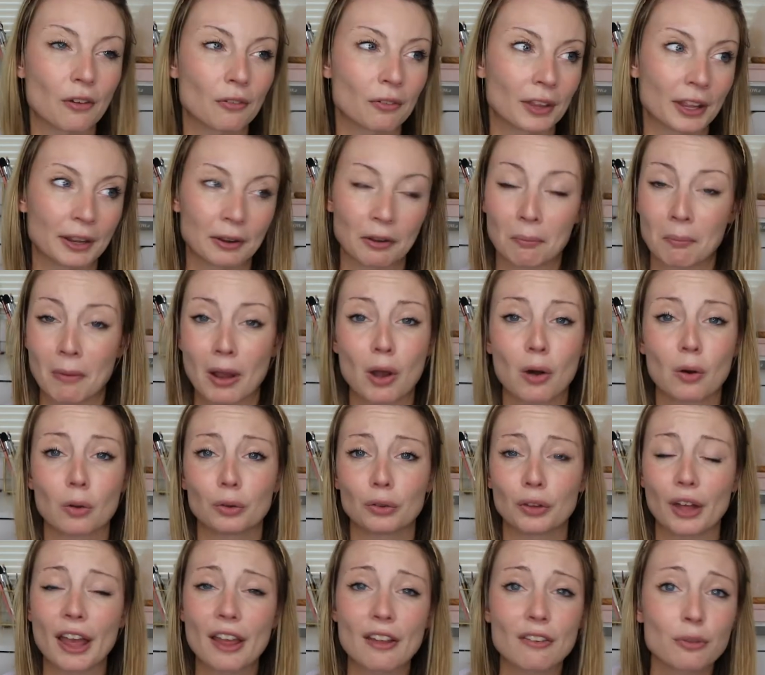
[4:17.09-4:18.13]
like my whole
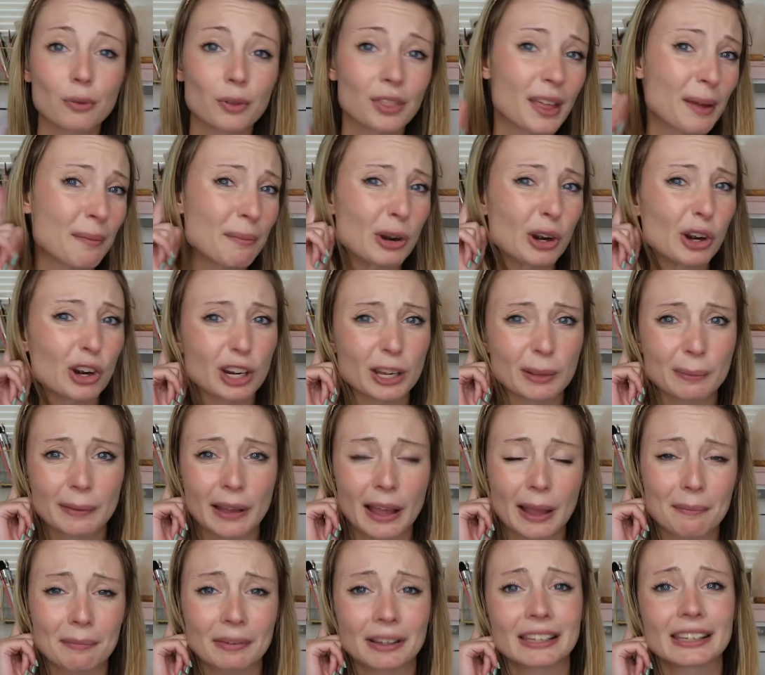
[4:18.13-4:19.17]
life with them hurting
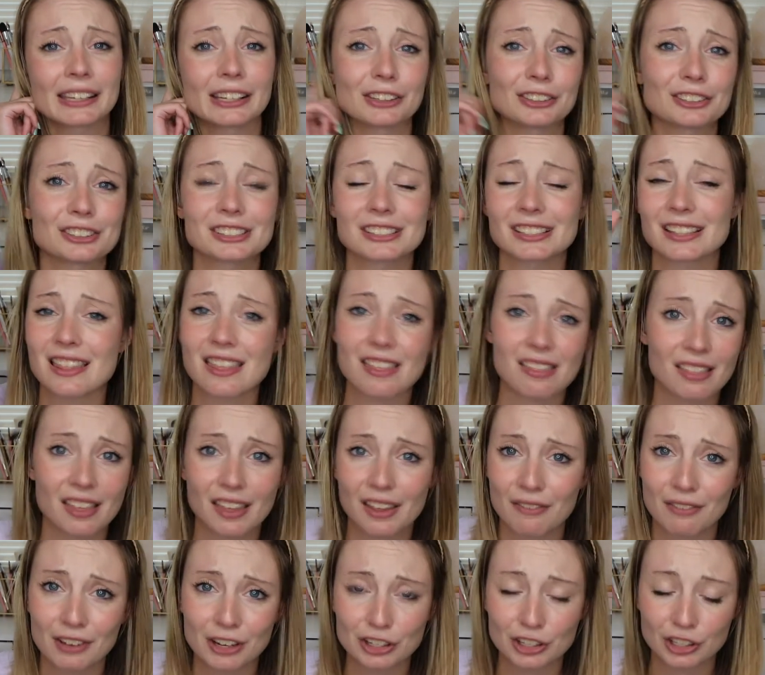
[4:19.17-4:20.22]
behind my ears and then they
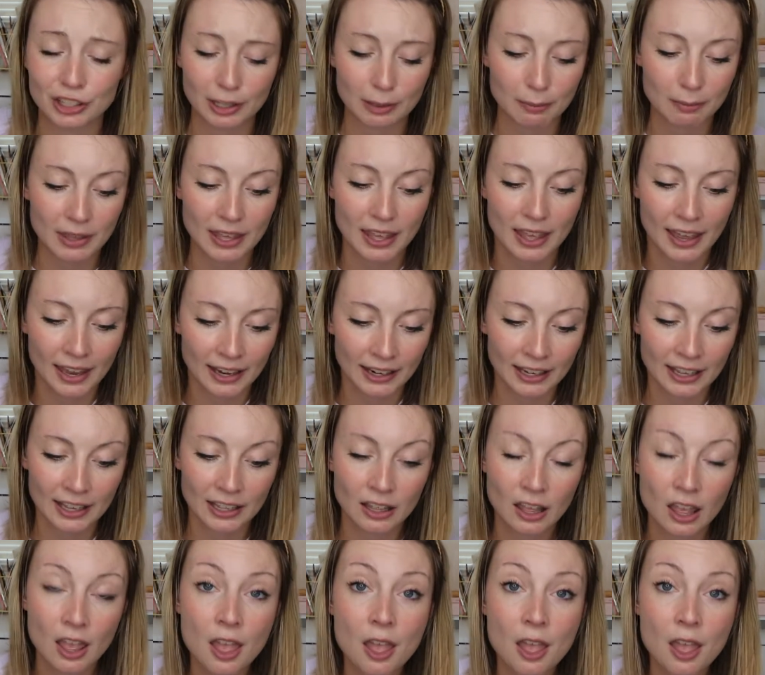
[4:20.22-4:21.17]
eventually give me a headache.